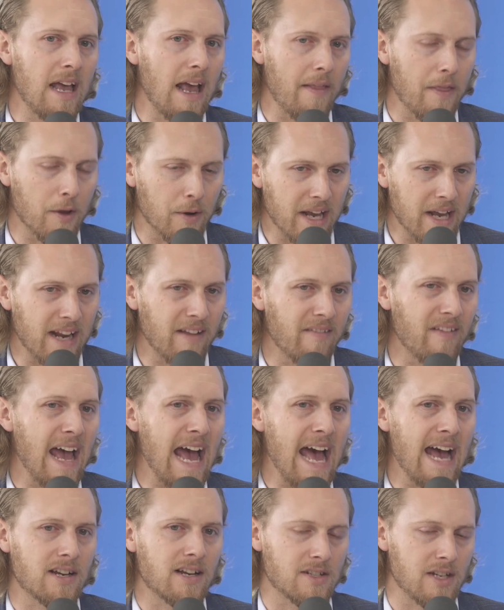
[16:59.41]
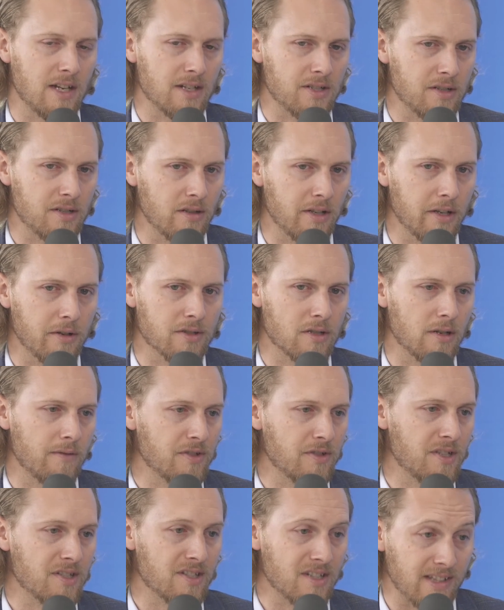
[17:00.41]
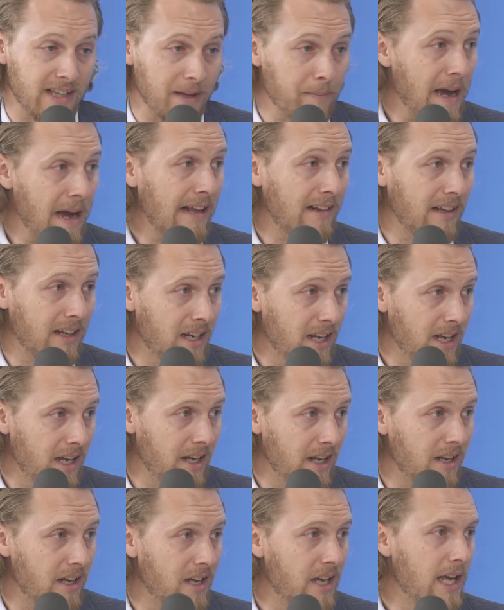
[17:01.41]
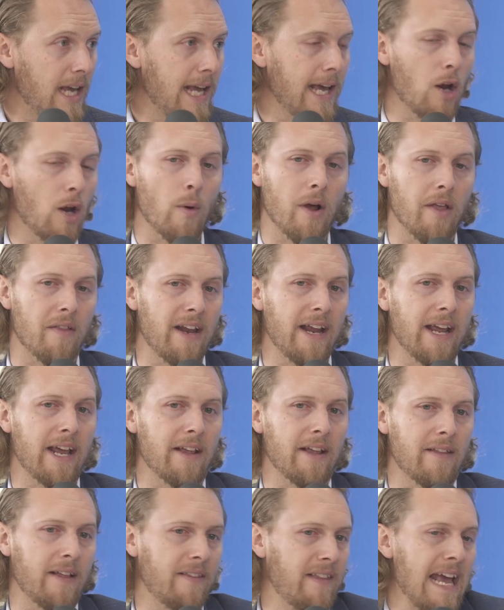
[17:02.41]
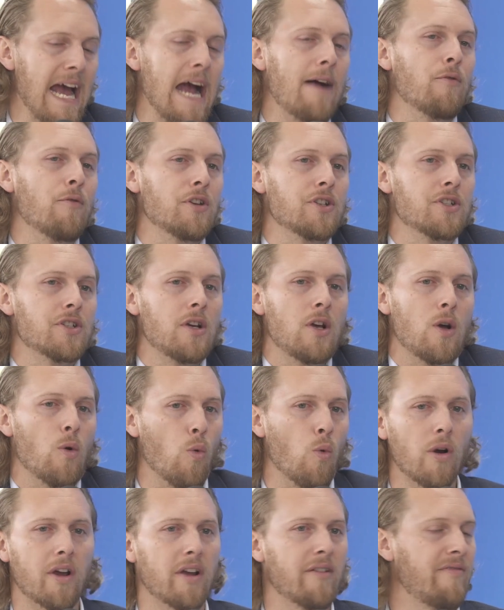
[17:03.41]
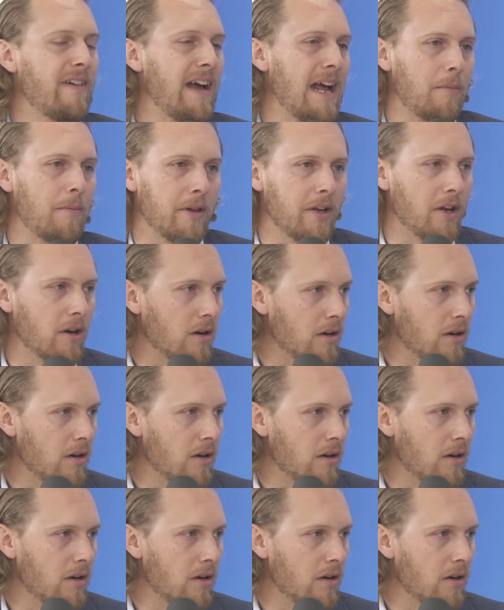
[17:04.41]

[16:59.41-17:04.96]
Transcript: and they're getting the access to the legal services that they badly need in a way that the average working family